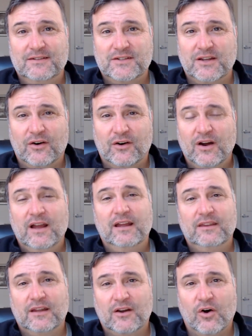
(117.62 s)
so
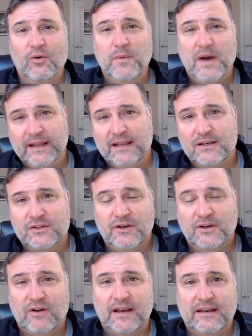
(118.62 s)
the gold mining industry
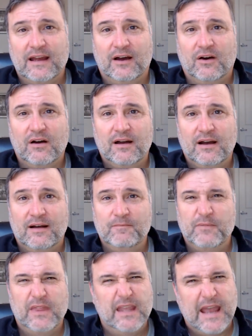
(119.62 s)
right now, um,
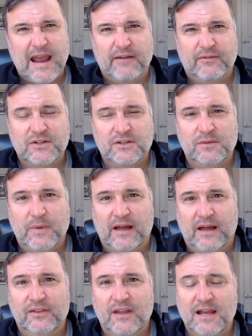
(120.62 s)
the average is
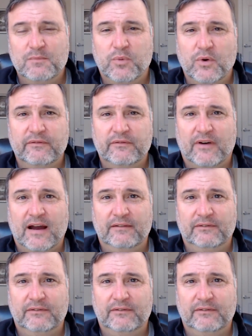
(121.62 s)
about 9.5